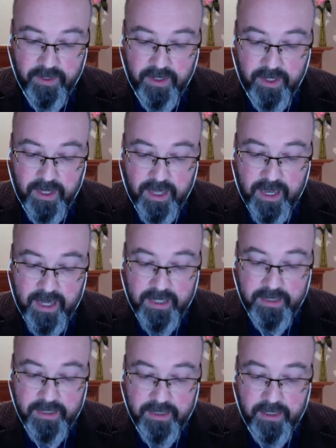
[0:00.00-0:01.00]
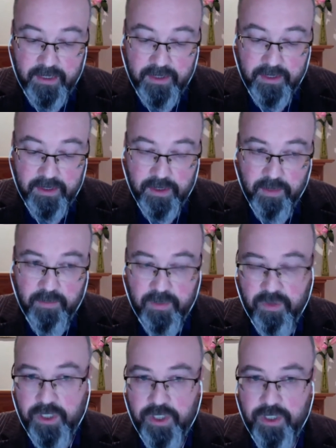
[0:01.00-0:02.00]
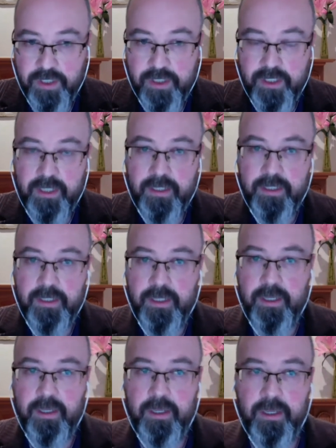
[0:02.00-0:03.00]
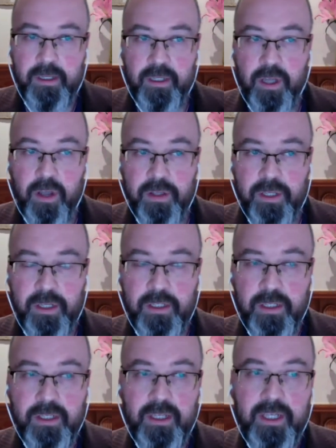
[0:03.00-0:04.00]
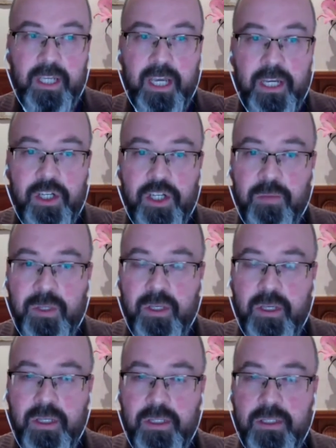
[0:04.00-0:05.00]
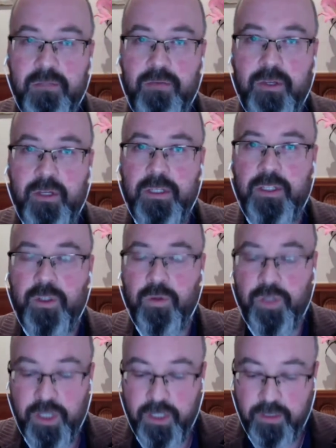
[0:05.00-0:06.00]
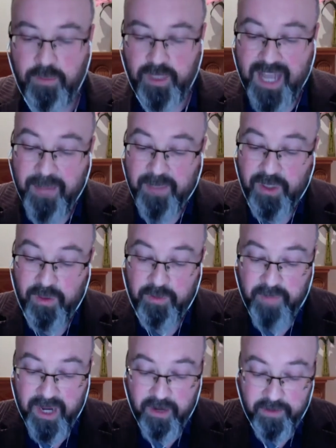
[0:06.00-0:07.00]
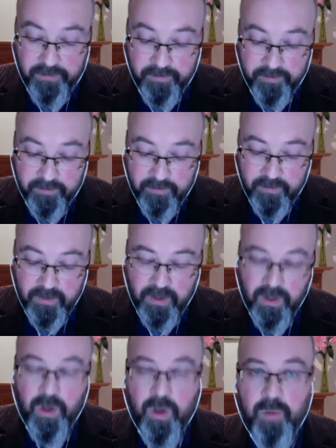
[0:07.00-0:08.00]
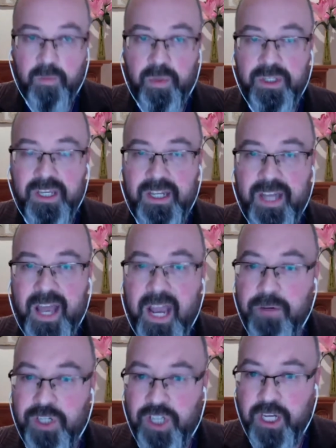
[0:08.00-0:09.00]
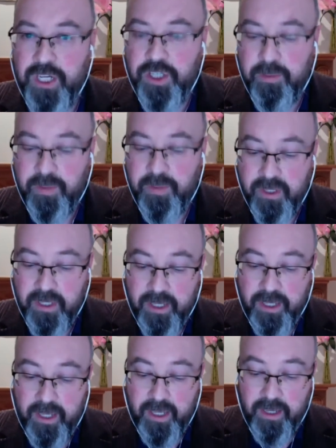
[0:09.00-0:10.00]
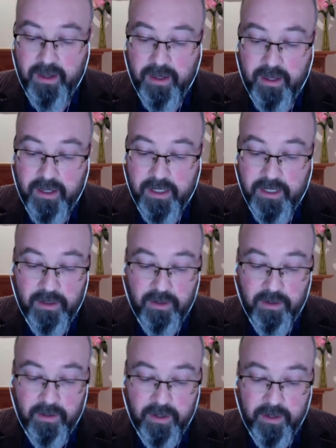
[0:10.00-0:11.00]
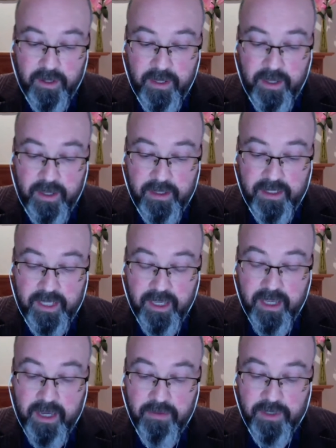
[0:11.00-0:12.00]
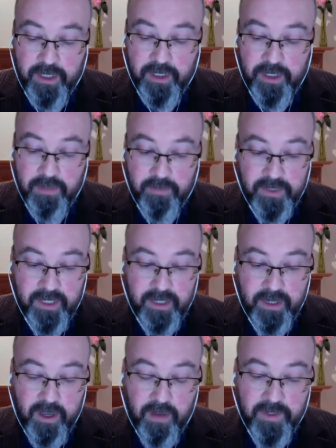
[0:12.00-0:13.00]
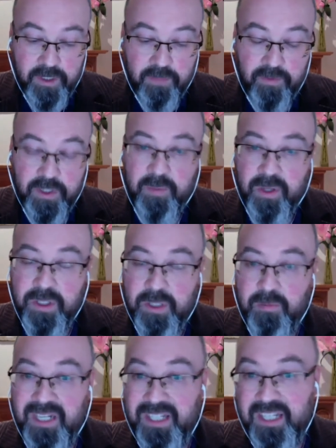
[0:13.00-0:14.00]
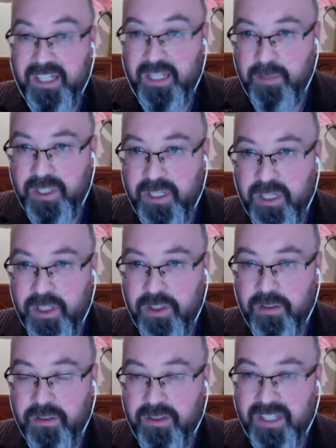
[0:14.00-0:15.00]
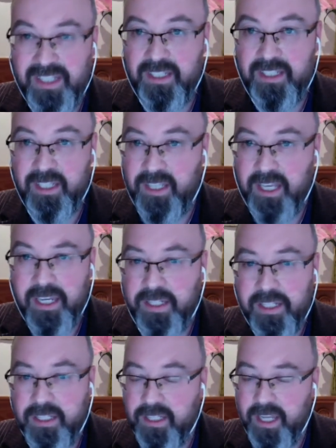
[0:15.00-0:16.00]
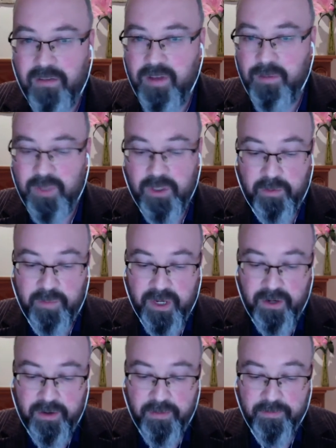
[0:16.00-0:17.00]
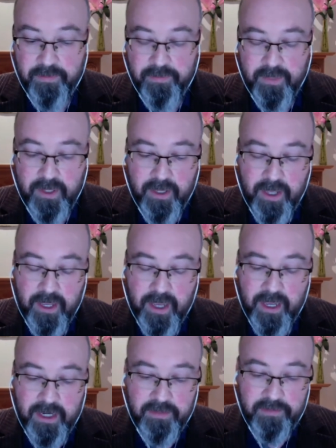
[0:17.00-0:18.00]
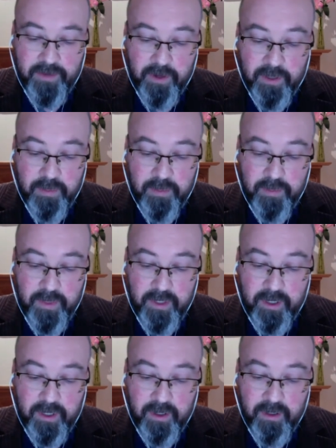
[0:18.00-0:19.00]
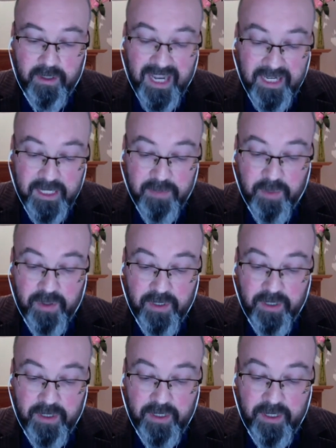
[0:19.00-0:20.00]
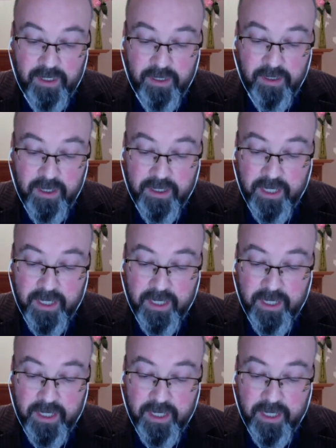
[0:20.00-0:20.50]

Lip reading: And in some traditions in the continent, kingship is associated with absolute power. But in Irish kingship, the Irish kingship was an office of responsibility and limitation. The king didn't have absolute power. And in Fergus Kelly's book, A Guide